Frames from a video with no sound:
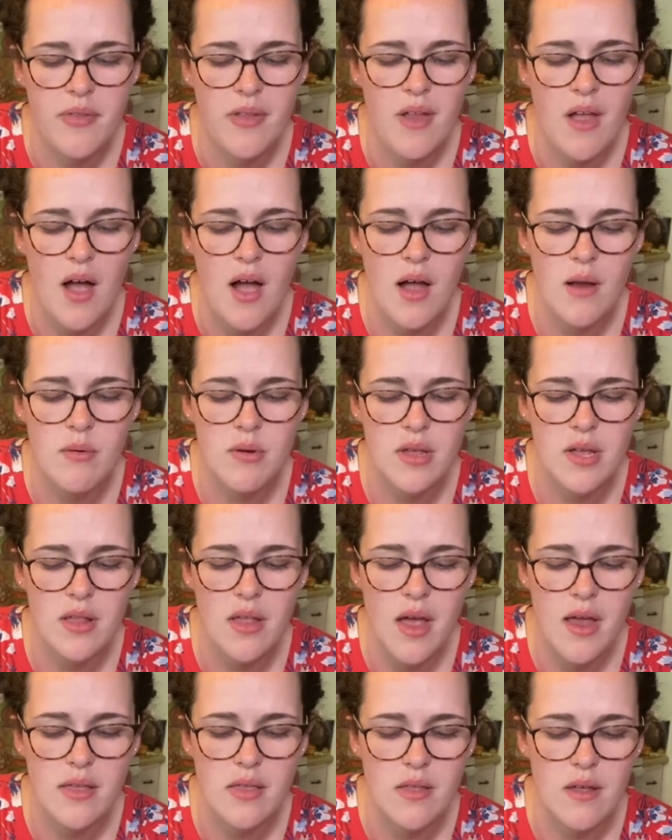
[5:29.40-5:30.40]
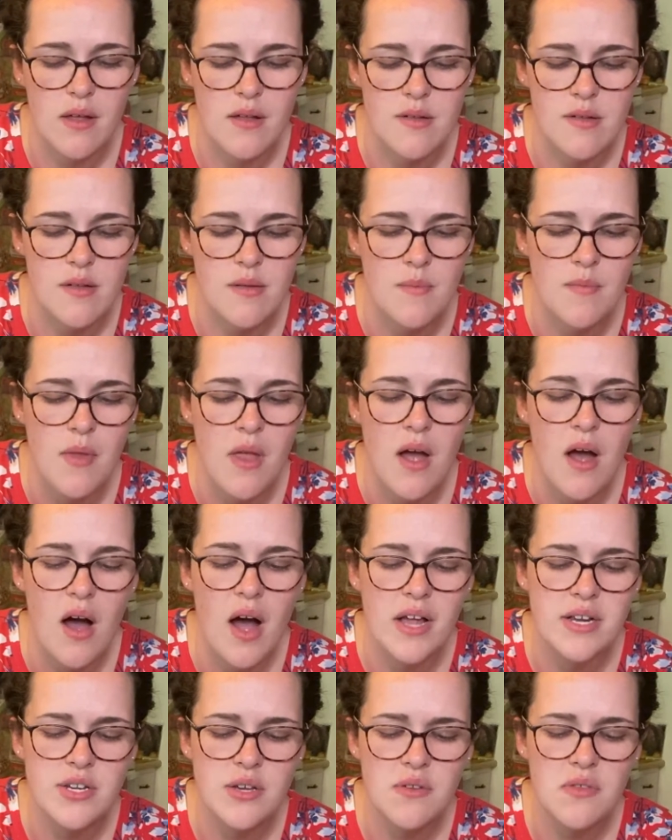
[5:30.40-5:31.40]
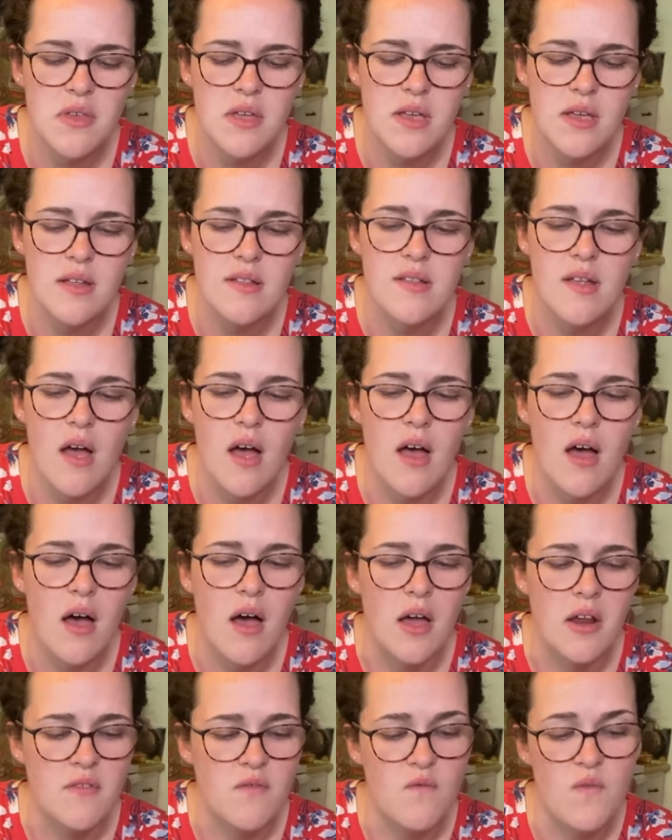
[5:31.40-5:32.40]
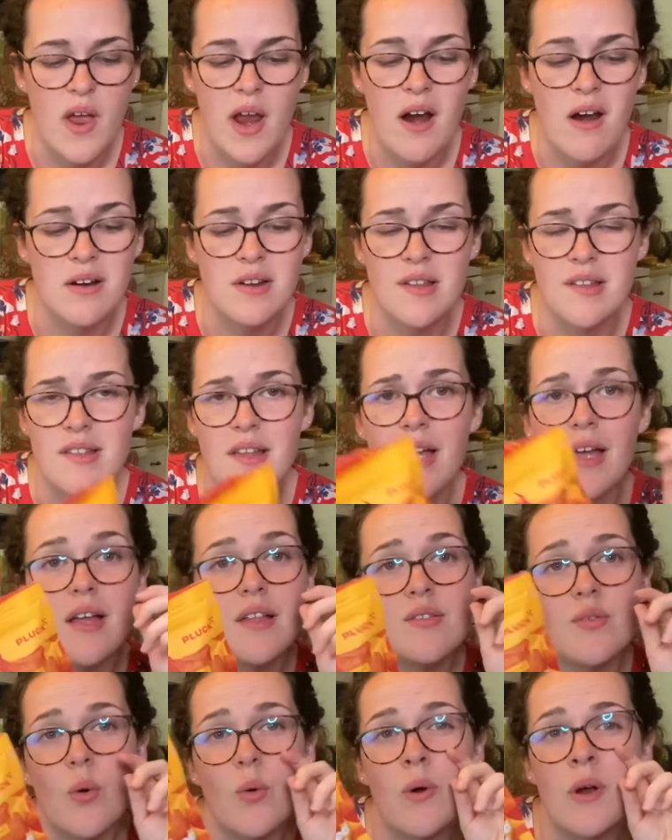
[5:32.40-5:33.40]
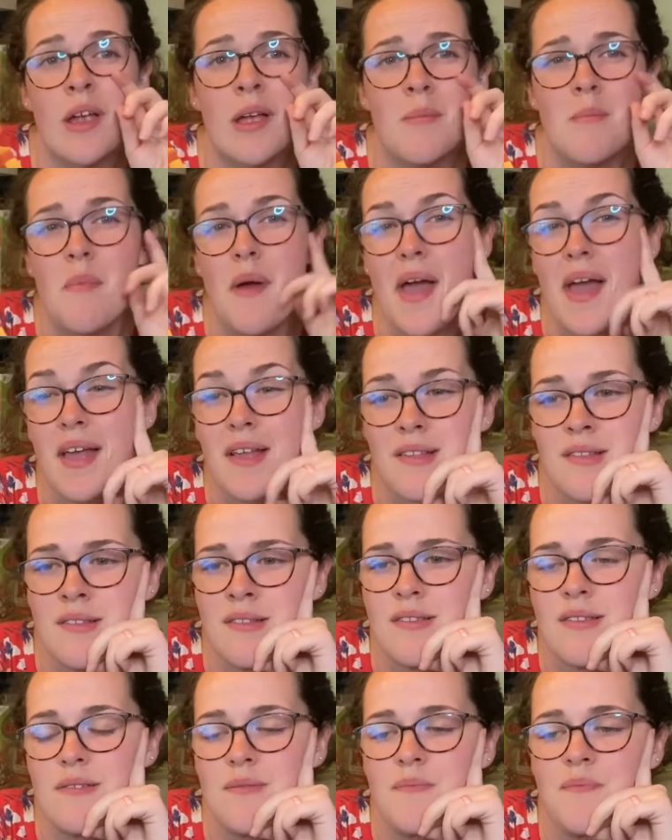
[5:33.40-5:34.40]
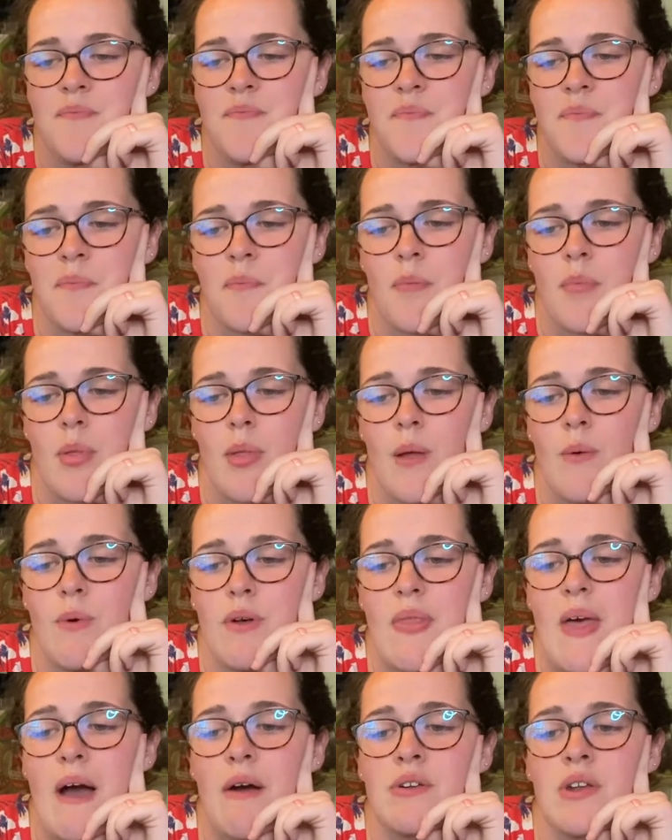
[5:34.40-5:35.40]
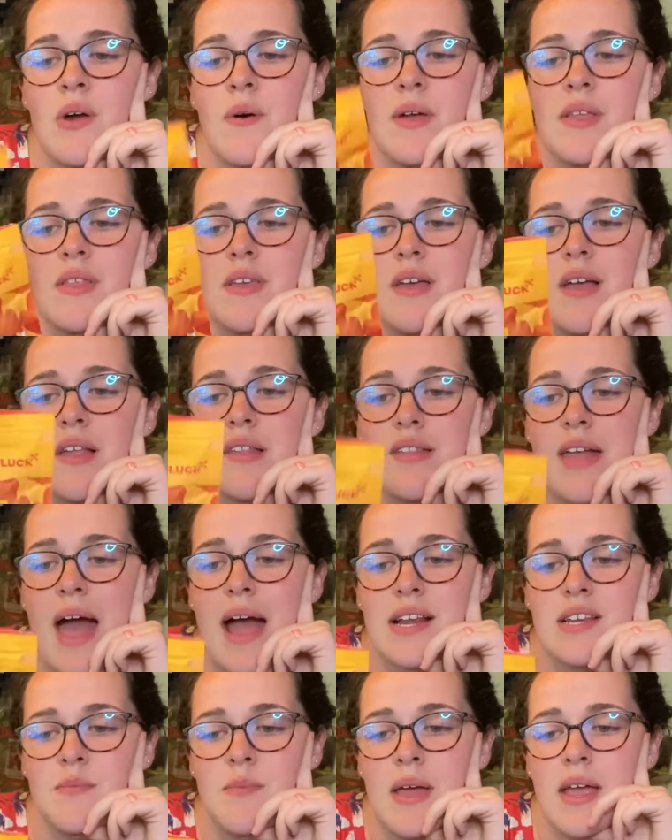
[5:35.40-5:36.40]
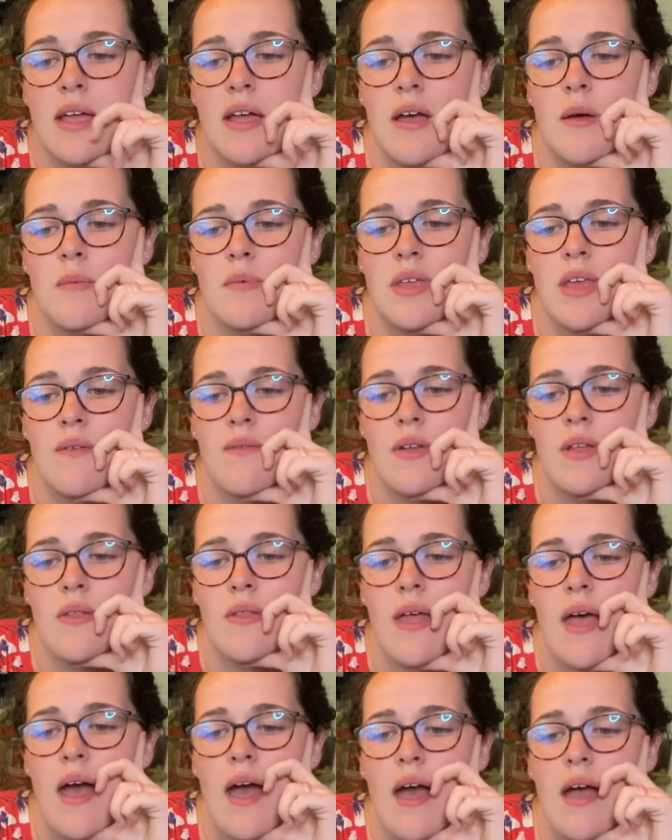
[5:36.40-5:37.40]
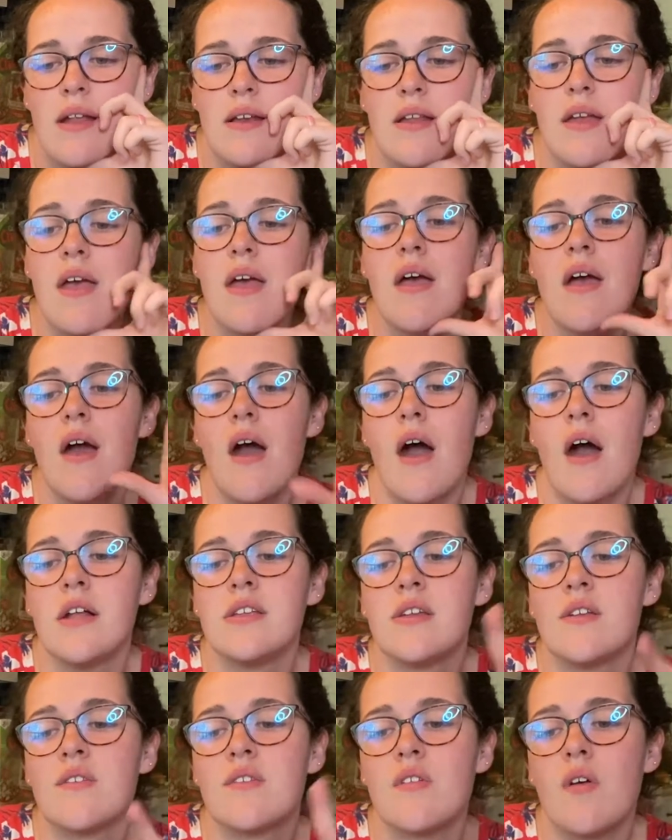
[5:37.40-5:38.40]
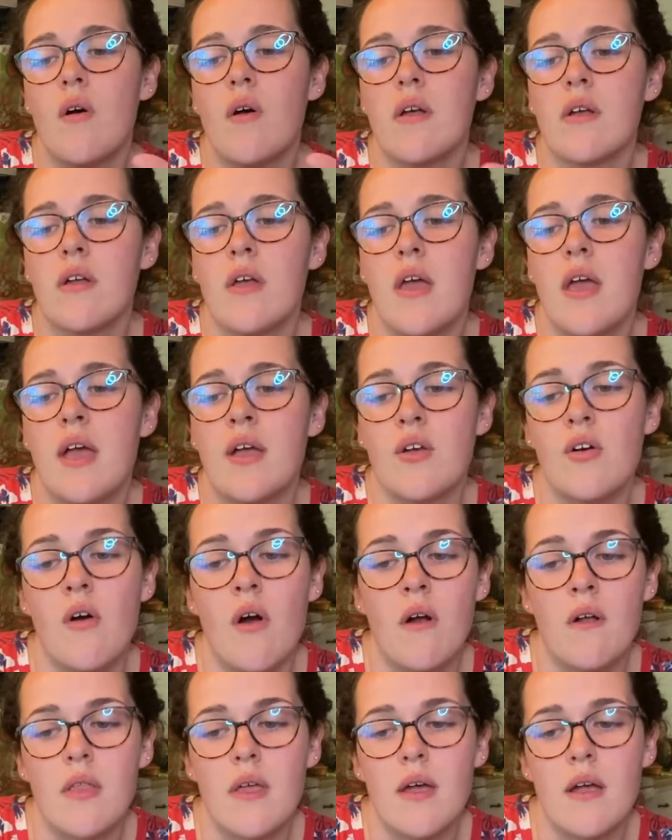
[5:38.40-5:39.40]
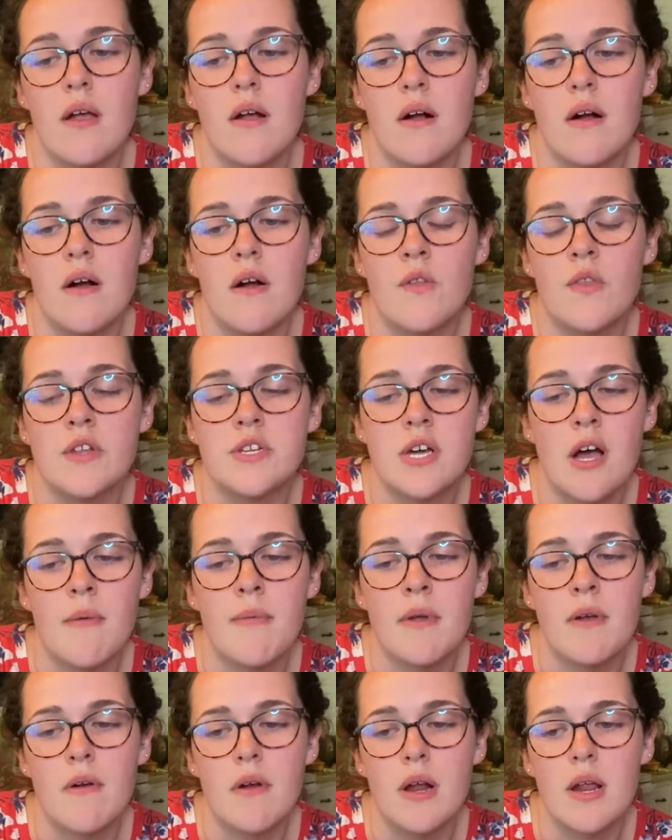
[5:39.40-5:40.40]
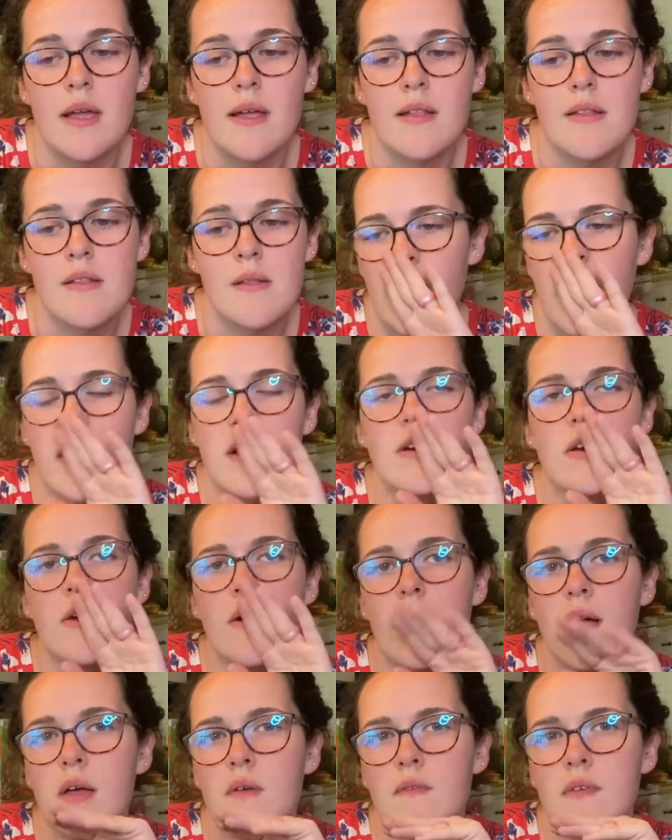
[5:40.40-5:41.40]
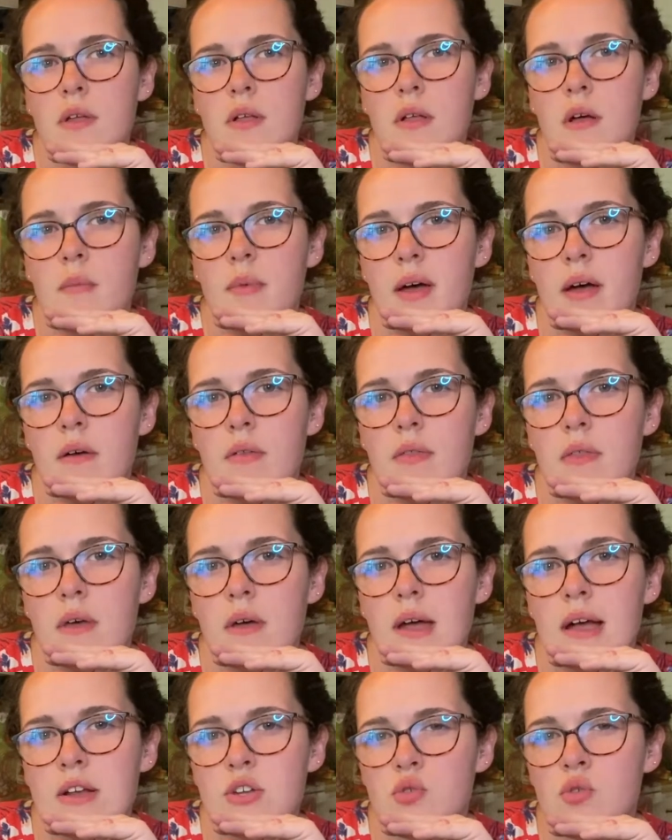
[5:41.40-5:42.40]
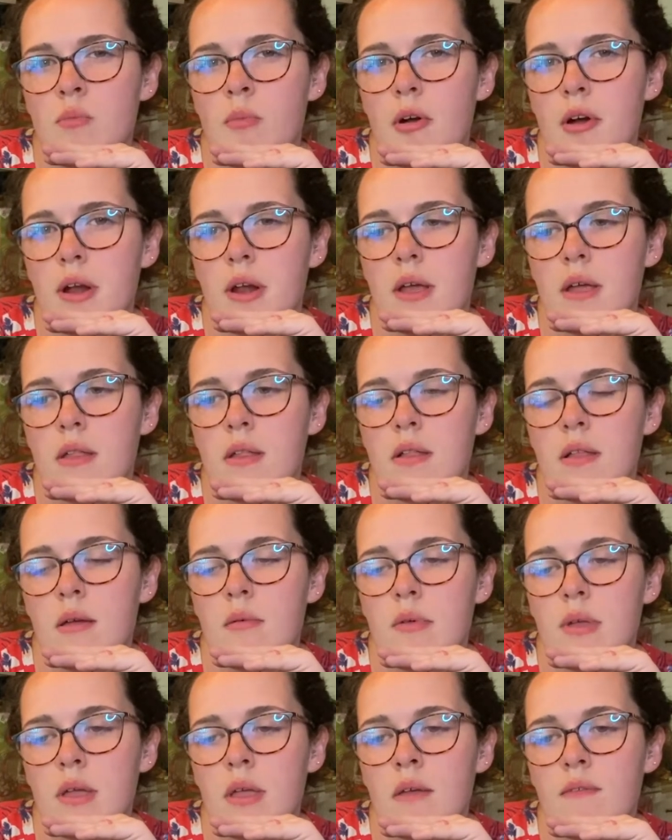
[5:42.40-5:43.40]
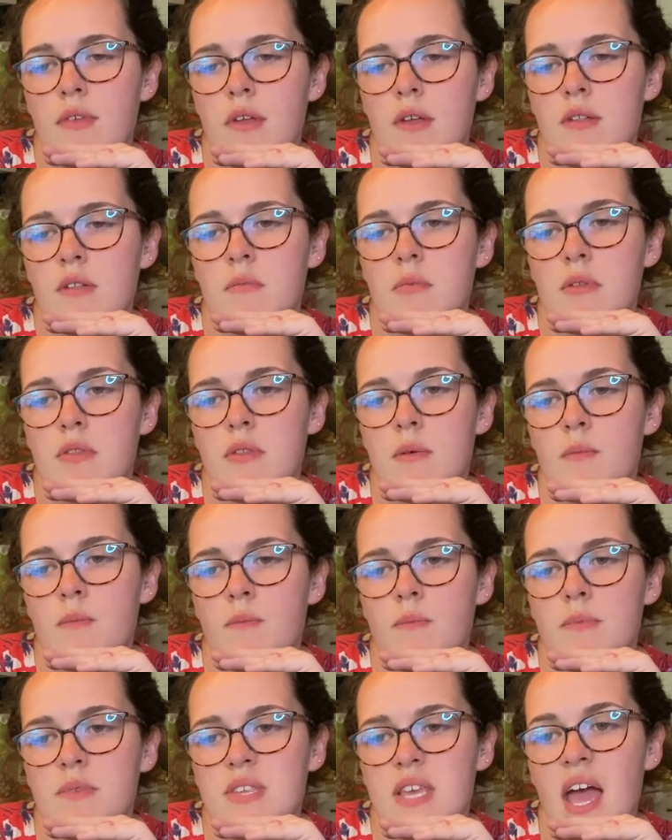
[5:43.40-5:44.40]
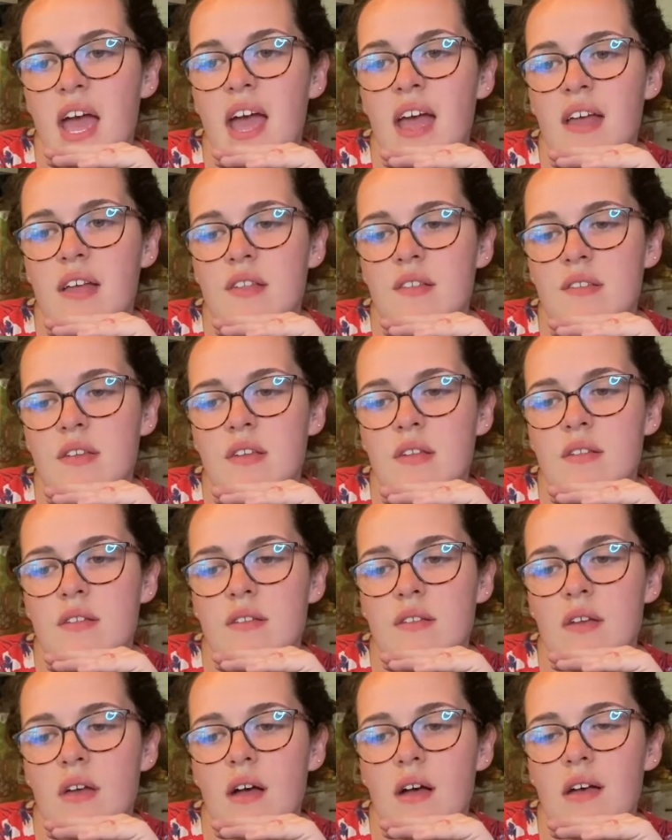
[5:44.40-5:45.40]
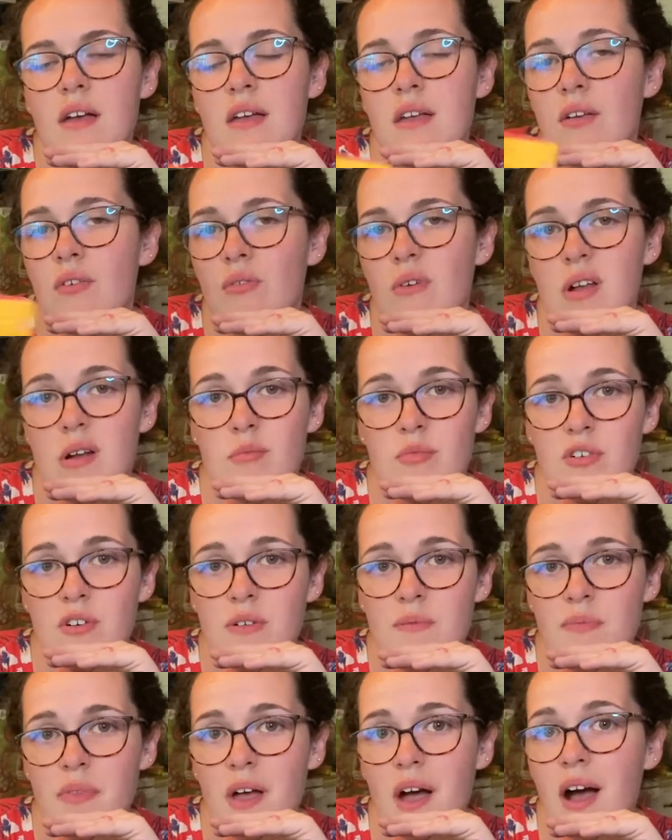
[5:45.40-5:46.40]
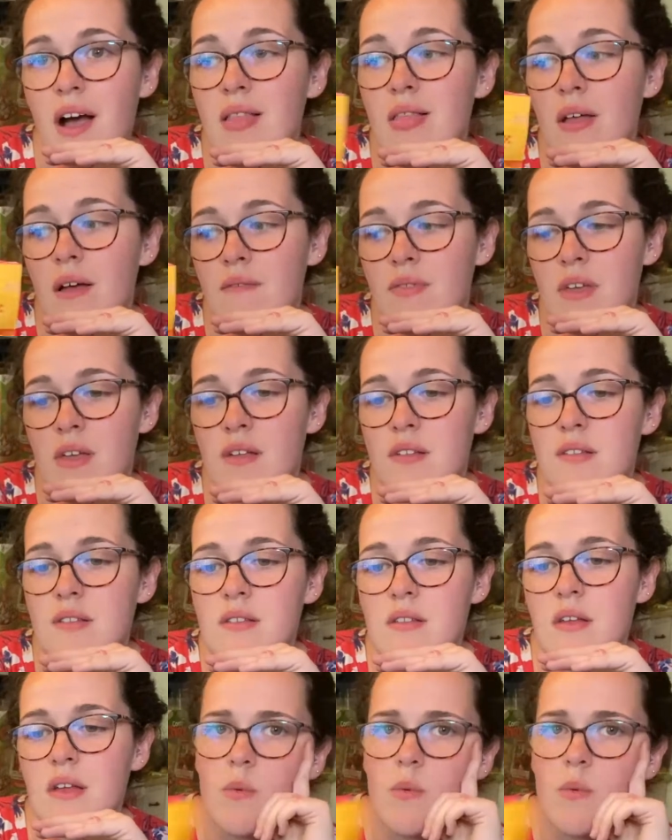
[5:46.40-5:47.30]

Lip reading: I really like this. I do think it's unfair to say it's Oregon based without knowing the exact makeup, given that onion, salt, and garlic are the top ingredients. I don't know how I feel about the actual marketing and the labeling of this, but the taste is incredible. I love this.